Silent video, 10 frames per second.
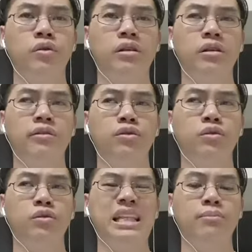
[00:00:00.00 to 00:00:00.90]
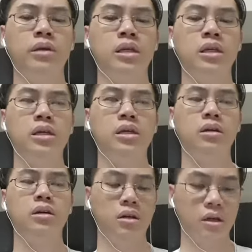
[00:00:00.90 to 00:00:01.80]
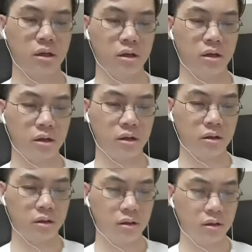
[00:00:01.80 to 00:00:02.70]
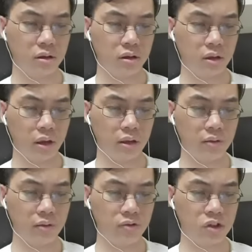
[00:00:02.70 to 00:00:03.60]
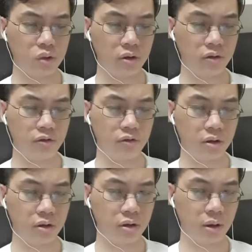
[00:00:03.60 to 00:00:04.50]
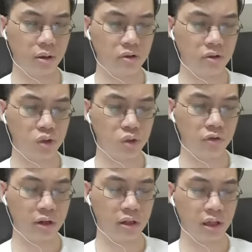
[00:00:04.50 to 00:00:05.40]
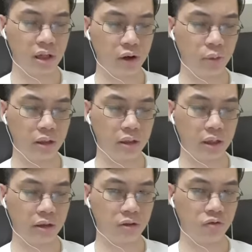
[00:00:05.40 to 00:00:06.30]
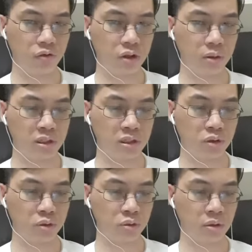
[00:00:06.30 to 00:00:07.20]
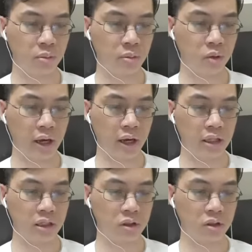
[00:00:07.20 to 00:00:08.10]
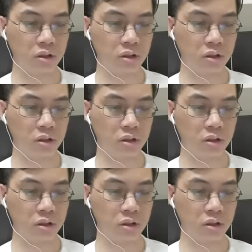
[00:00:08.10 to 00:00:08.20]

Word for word: if you let it be, uh, and I'm not even sure if I'm not even sure if they're allowing like for the PCs to be more hands-on.